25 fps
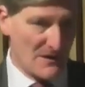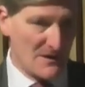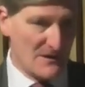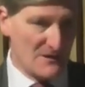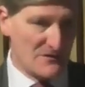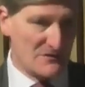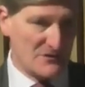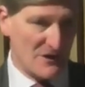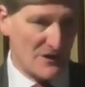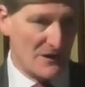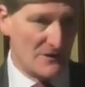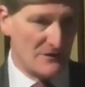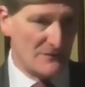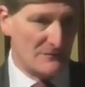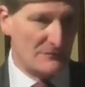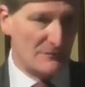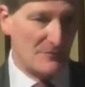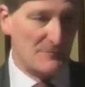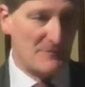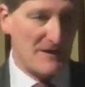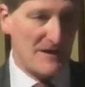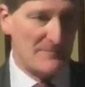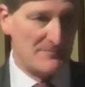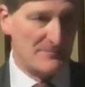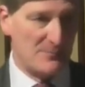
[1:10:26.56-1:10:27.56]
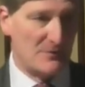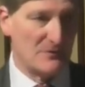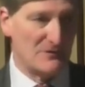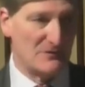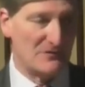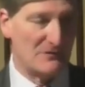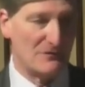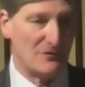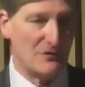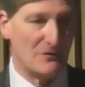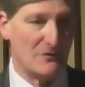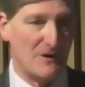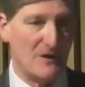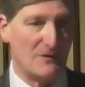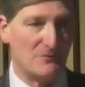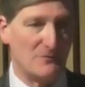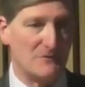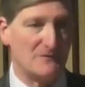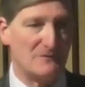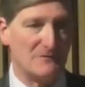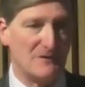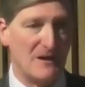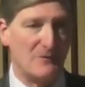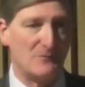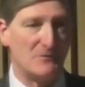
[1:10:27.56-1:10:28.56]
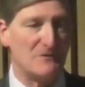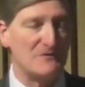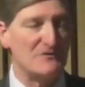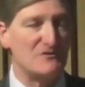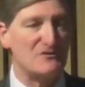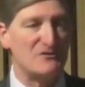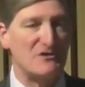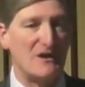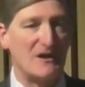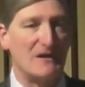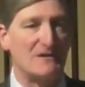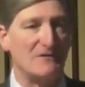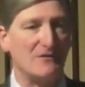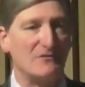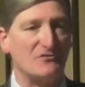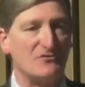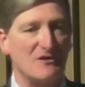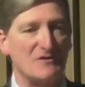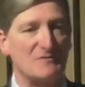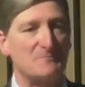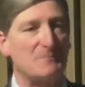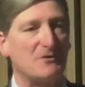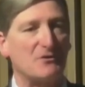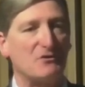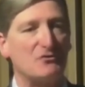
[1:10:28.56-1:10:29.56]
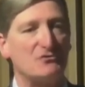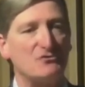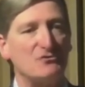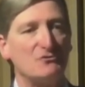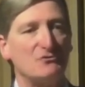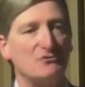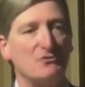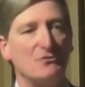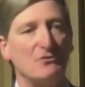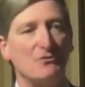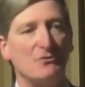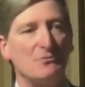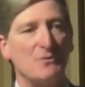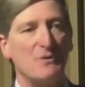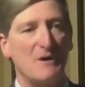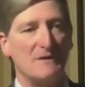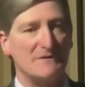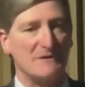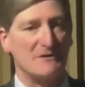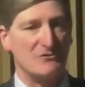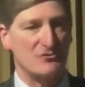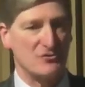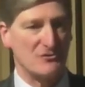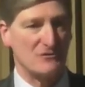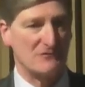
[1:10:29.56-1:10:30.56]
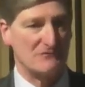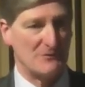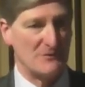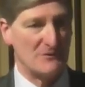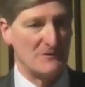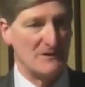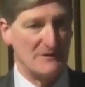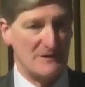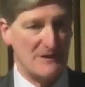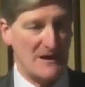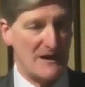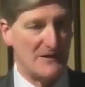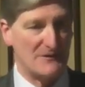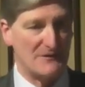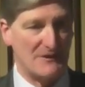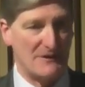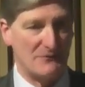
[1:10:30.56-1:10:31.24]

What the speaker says: So from that point of view, I wouldn't say that just because you do the one, it should rule it out.